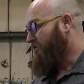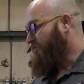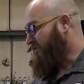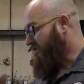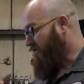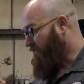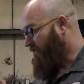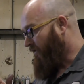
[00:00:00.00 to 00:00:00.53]

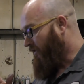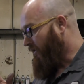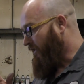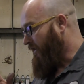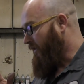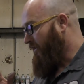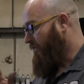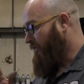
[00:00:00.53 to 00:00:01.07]

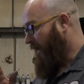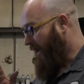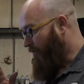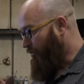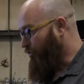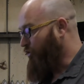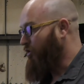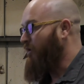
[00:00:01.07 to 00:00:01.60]
specifically
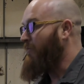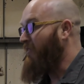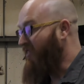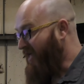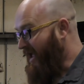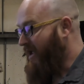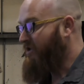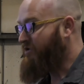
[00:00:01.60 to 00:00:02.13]
how to hook
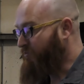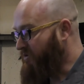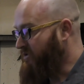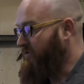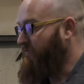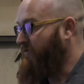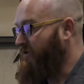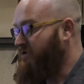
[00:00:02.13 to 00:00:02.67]
up that
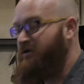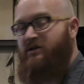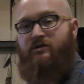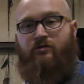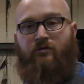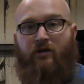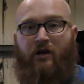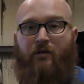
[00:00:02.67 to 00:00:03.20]
specific
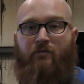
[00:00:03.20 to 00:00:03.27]
sensor that